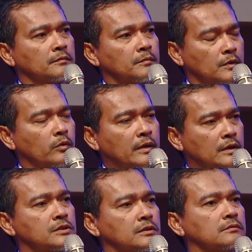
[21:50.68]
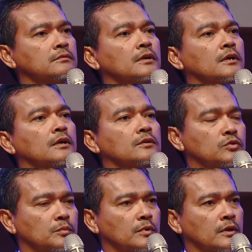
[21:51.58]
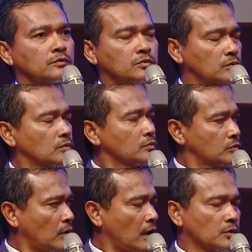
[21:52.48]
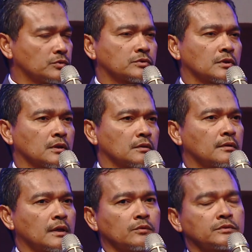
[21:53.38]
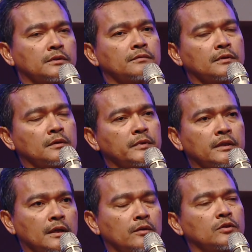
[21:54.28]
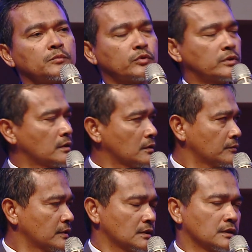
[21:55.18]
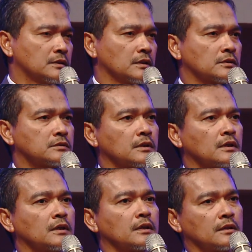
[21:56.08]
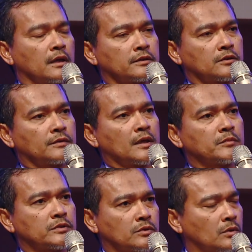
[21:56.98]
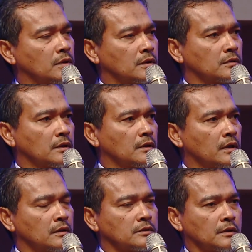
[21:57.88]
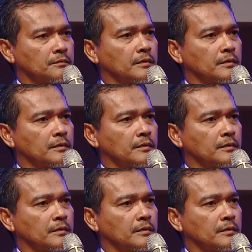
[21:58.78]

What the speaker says: location to house cloud computing facilities. The likes of Amazon and others have